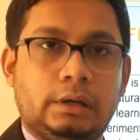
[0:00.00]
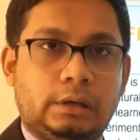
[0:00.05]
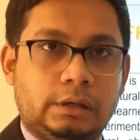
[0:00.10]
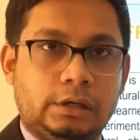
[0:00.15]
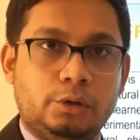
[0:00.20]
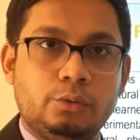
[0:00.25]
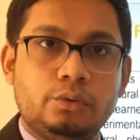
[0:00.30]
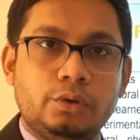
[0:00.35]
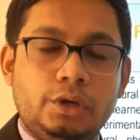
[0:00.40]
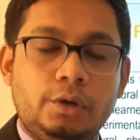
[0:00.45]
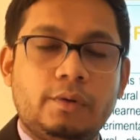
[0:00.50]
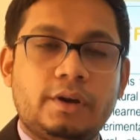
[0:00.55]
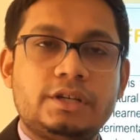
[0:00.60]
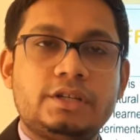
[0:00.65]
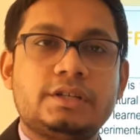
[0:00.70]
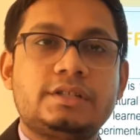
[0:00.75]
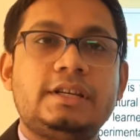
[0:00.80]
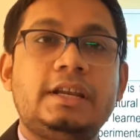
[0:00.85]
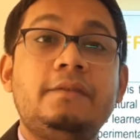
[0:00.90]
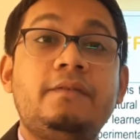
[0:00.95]
you are
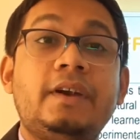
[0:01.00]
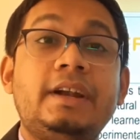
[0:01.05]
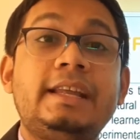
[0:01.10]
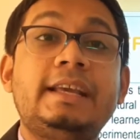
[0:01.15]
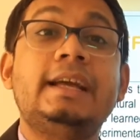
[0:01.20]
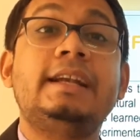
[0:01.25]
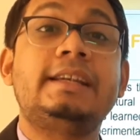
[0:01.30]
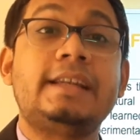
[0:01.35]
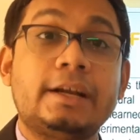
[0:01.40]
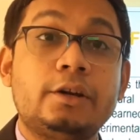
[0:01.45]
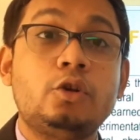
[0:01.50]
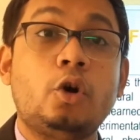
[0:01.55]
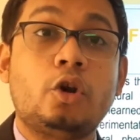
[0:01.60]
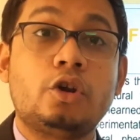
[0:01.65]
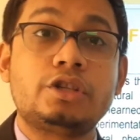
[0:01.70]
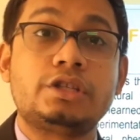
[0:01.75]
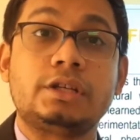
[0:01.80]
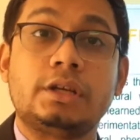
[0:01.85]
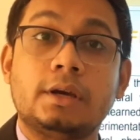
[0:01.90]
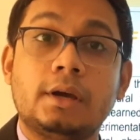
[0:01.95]
just inventing a
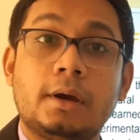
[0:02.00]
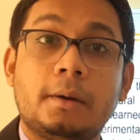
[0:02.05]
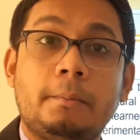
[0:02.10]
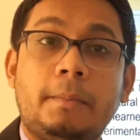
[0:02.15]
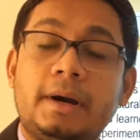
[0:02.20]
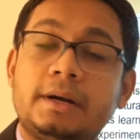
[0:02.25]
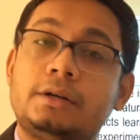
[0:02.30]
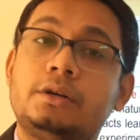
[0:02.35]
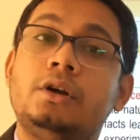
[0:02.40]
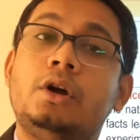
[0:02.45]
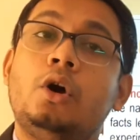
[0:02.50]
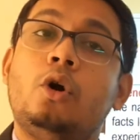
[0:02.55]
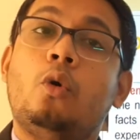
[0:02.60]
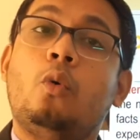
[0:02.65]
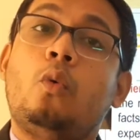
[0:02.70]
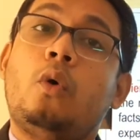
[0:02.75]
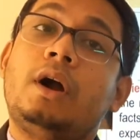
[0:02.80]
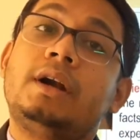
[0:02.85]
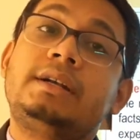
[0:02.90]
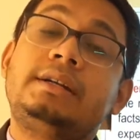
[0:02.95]
technology, but
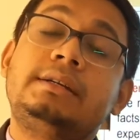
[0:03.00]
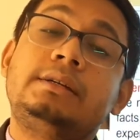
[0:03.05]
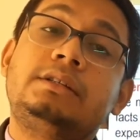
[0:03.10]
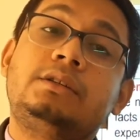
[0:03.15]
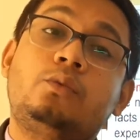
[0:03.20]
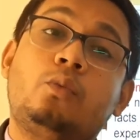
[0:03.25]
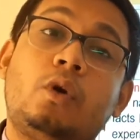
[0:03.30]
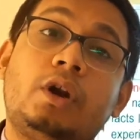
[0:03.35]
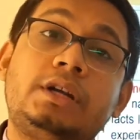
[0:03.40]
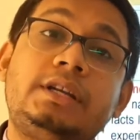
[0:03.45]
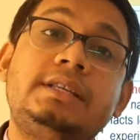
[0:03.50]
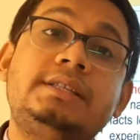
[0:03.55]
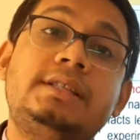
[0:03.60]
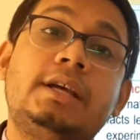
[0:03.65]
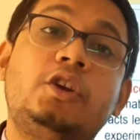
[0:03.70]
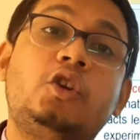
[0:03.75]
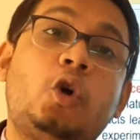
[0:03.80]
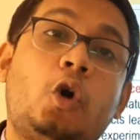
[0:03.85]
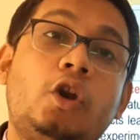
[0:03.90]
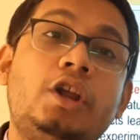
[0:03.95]
what is the
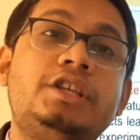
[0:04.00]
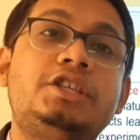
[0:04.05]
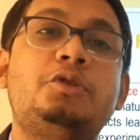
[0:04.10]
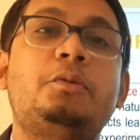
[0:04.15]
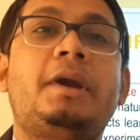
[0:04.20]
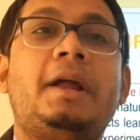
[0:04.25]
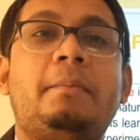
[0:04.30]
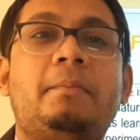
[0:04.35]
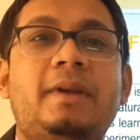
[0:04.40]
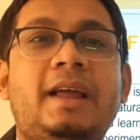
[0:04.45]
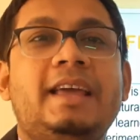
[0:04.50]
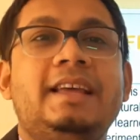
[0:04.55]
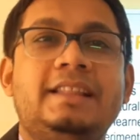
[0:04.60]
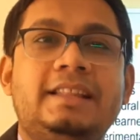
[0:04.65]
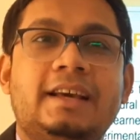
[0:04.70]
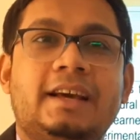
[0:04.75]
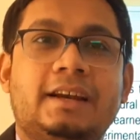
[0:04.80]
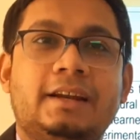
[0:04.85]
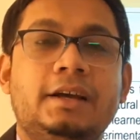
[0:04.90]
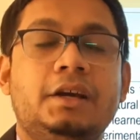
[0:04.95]
knowledge you are applying
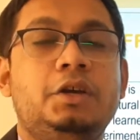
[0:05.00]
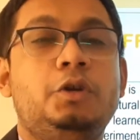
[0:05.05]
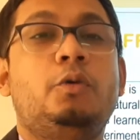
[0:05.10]
there?